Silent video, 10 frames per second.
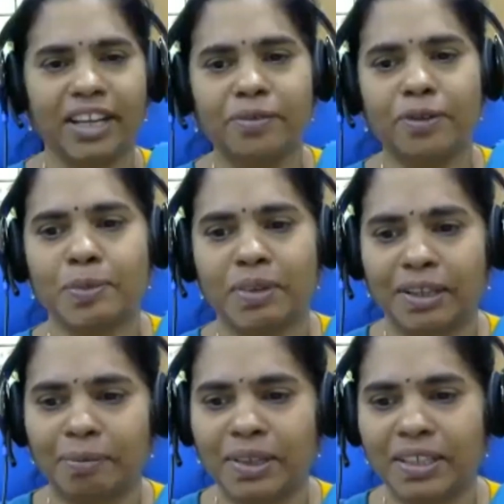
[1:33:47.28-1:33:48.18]

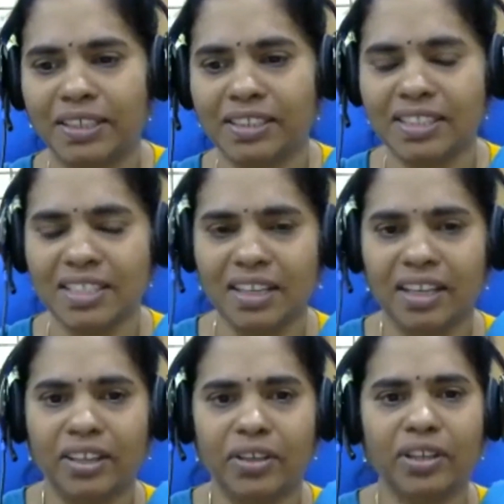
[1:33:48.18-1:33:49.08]
reinforcement applications
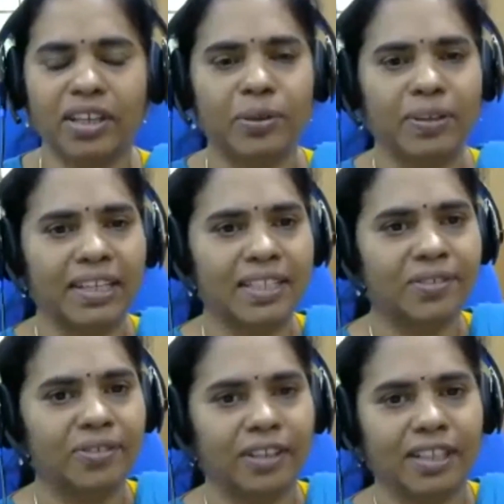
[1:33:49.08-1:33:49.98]
you need to
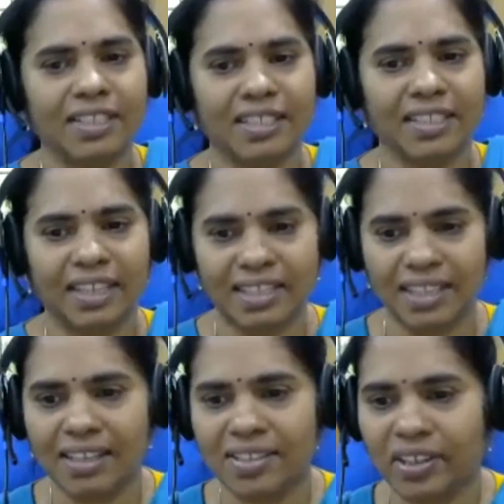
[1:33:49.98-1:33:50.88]
test for its
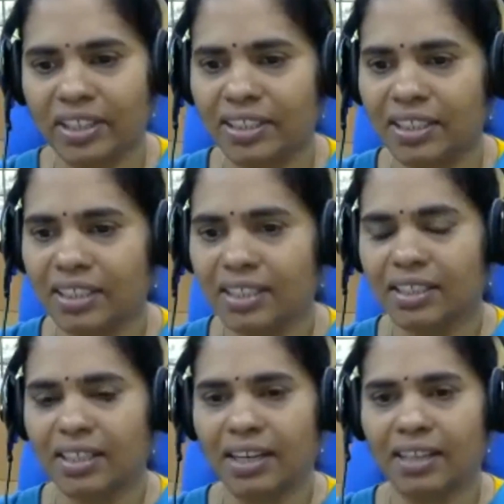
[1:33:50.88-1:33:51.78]
tensile strength
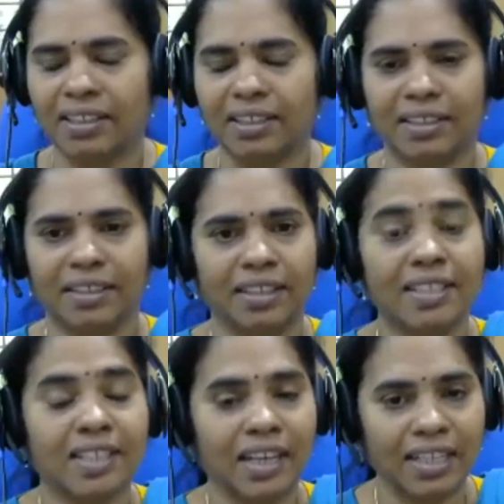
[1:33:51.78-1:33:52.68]
and uh,
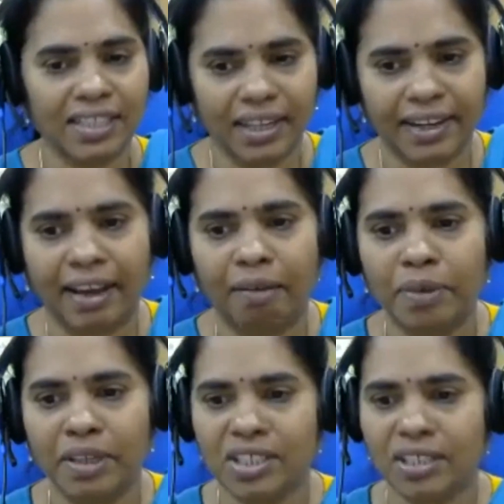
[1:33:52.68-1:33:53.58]
installation
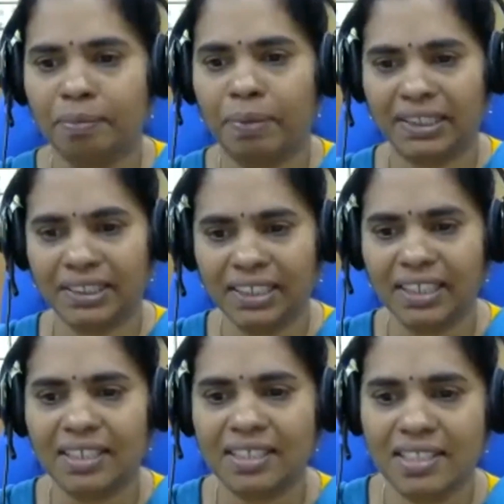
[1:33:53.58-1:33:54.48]
damage
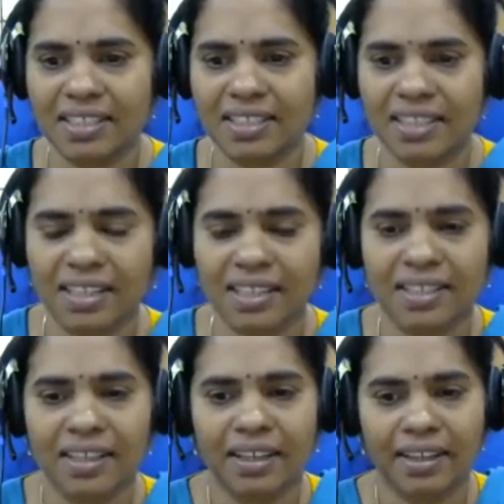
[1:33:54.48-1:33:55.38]
puncture
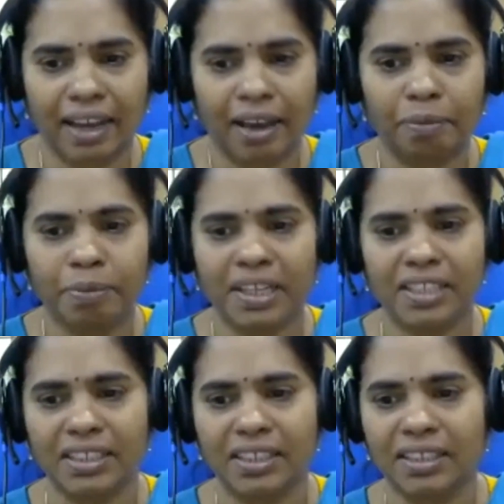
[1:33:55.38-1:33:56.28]
resistance grab
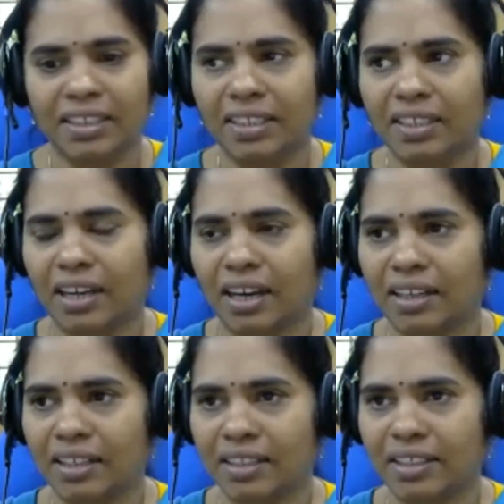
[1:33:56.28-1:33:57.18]
tension
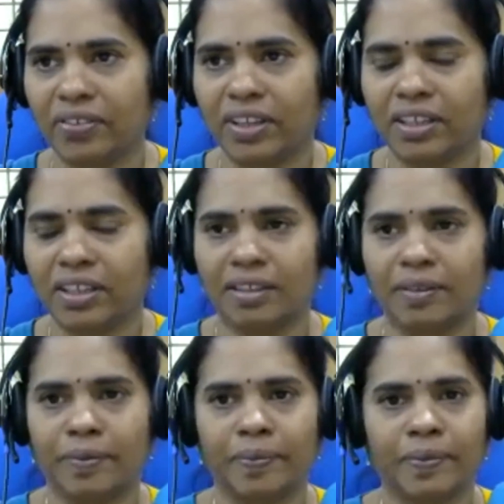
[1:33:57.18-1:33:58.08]
and even
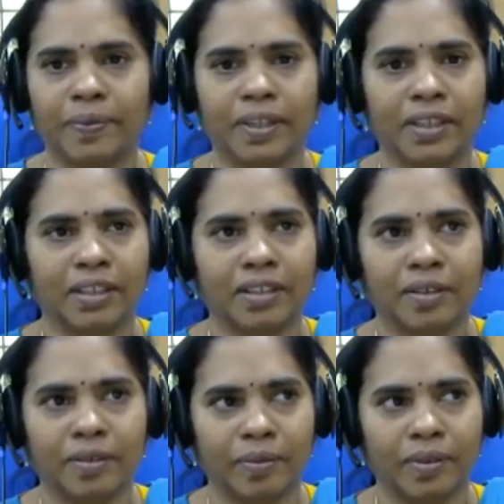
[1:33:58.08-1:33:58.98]
um,
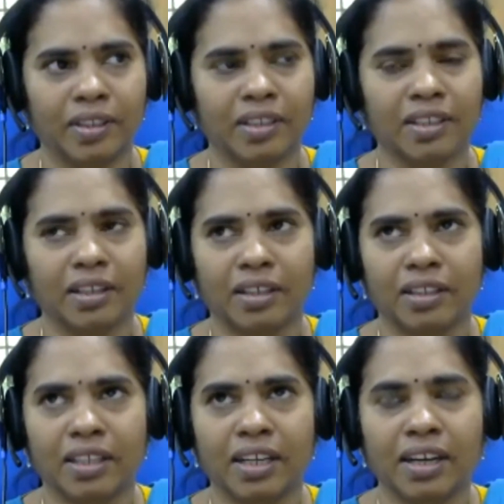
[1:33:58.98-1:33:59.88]
uh,
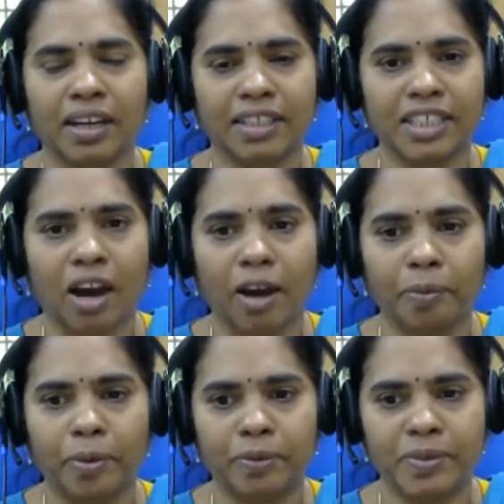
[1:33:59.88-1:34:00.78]
uh there are like
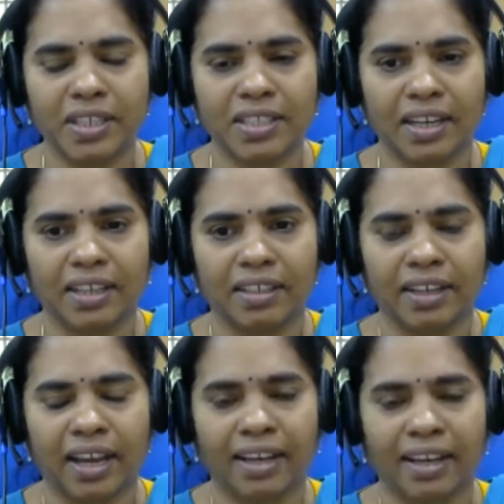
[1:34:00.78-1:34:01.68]
sharp objects like
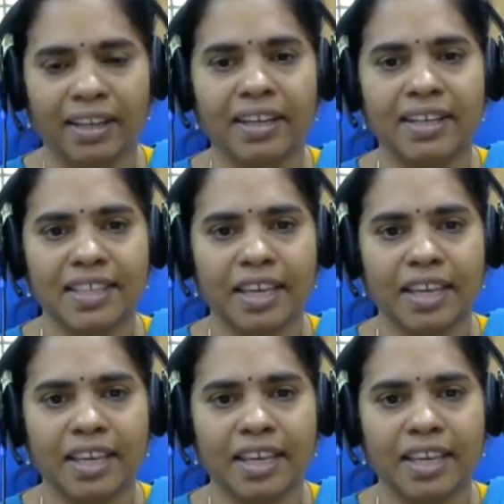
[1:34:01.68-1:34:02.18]
uh, aggregates